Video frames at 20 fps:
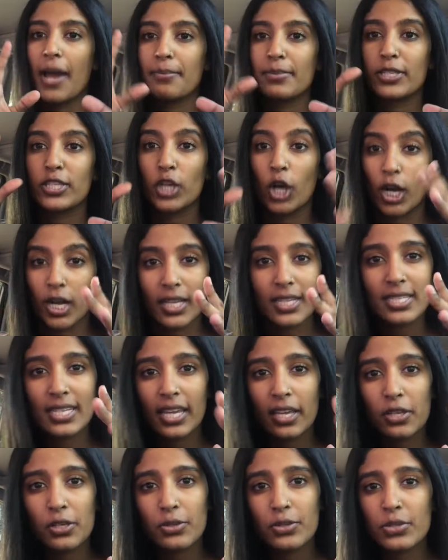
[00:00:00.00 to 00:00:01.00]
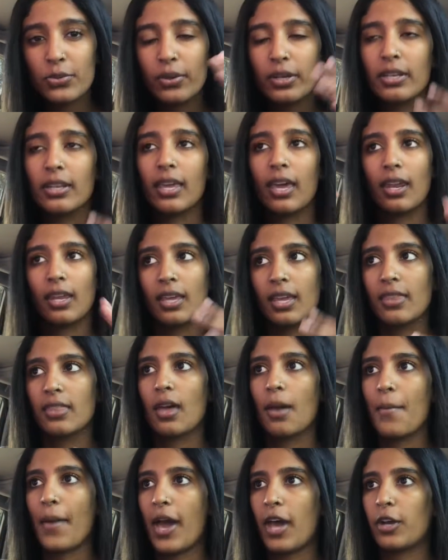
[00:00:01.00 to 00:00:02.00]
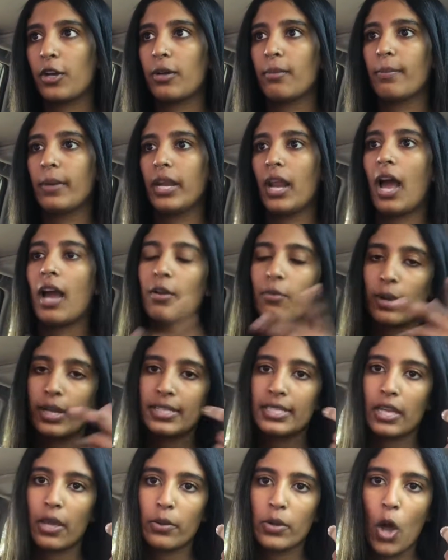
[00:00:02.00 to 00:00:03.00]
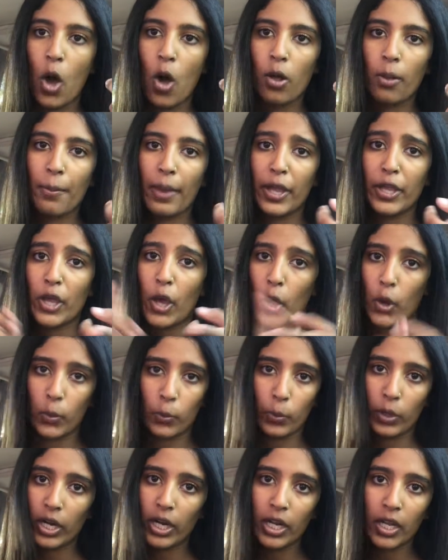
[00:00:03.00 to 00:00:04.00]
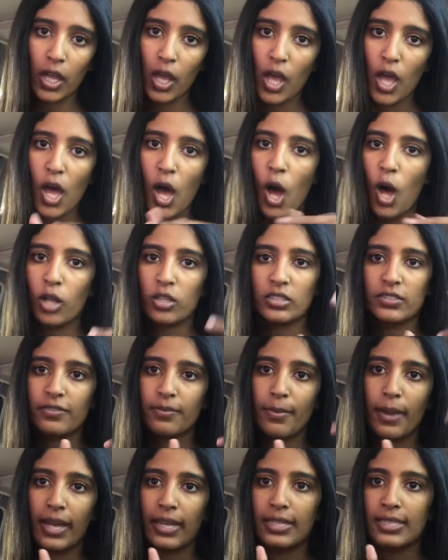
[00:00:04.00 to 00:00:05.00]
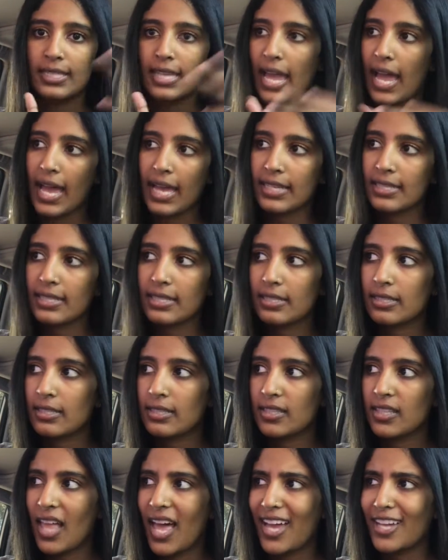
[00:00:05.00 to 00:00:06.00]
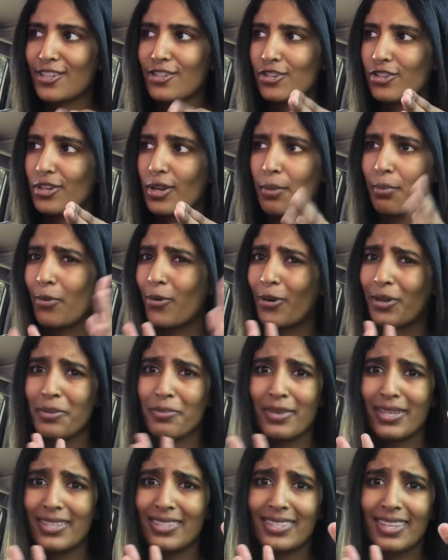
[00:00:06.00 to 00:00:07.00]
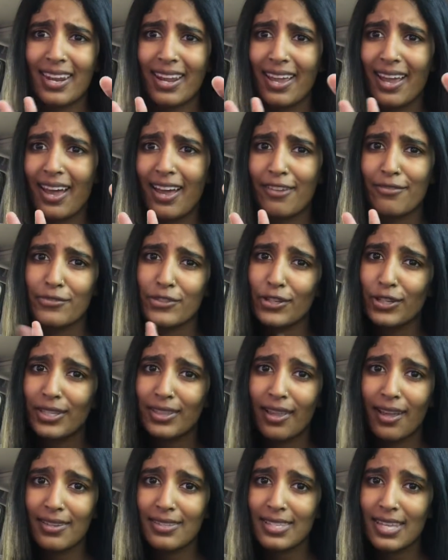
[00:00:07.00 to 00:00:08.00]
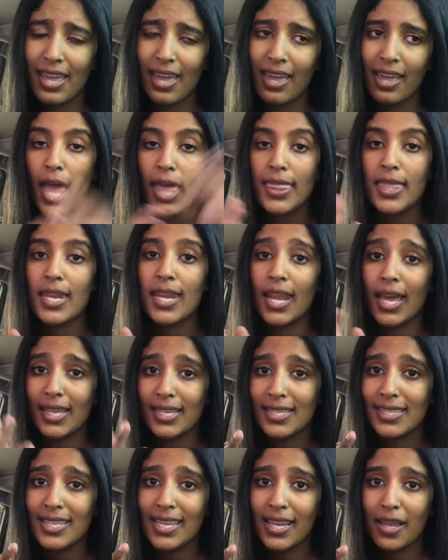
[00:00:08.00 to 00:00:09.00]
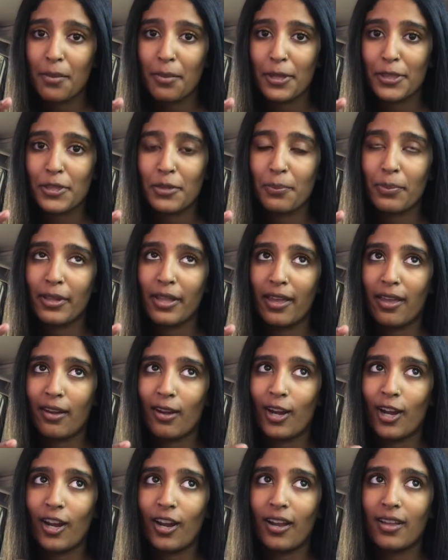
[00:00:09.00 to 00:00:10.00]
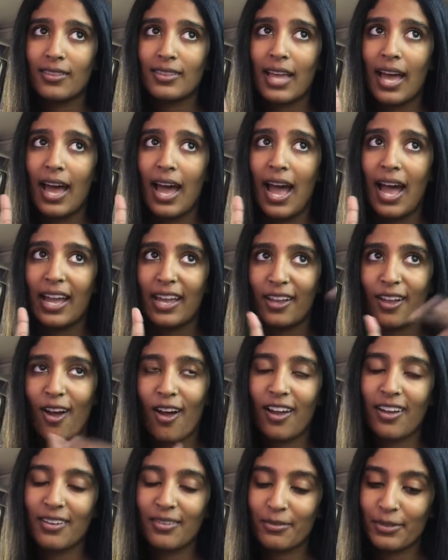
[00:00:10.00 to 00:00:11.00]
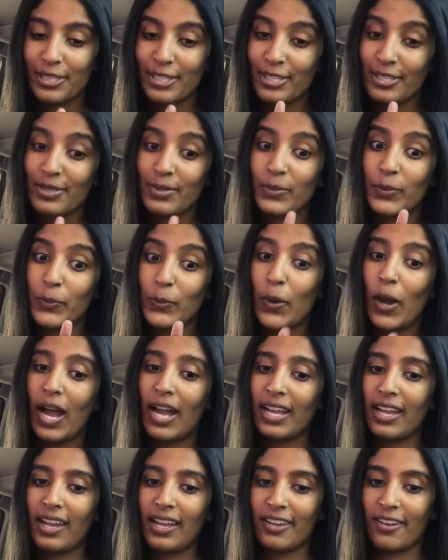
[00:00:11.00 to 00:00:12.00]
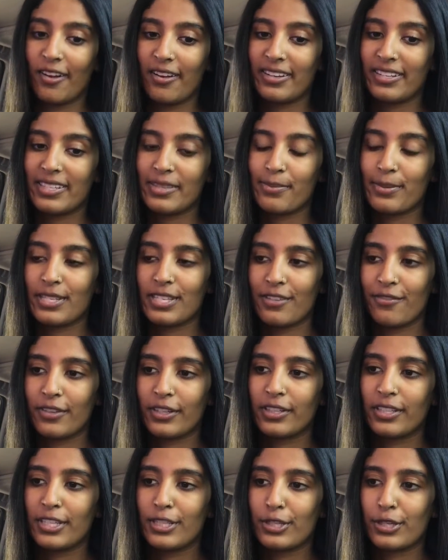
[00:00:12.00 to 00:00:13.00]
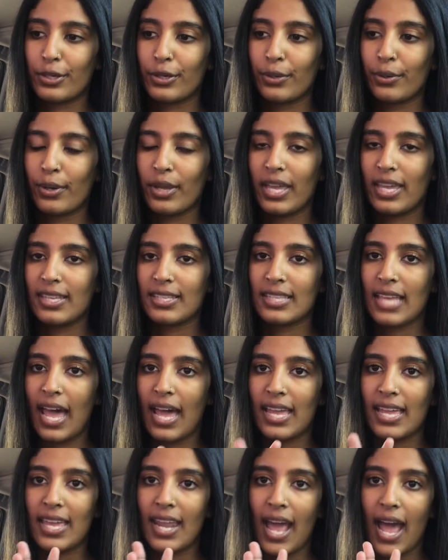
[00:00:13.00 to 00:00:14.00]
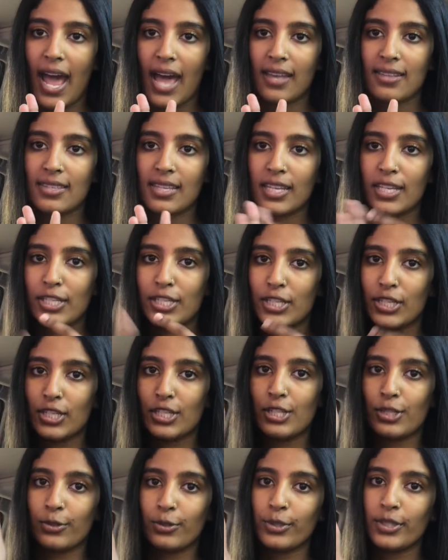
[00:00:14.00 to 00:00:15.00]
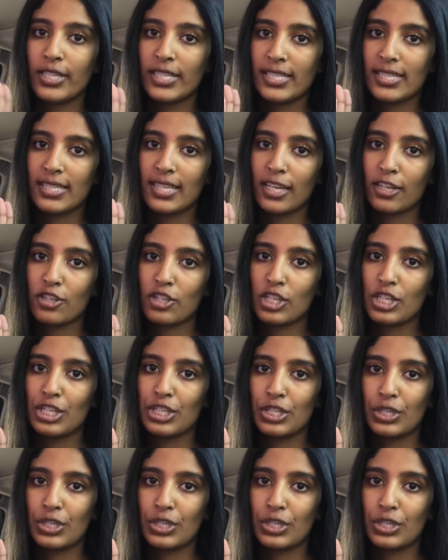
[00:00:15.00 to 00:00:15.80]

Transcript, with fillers: I'm starting to get used to it and getting in that pattern. But I write down all my homework, all of my tasks slash appointments that I have during that day. And the nice thing about the planner that I got, which is why I got it specifically too, is that it has like a to-do list section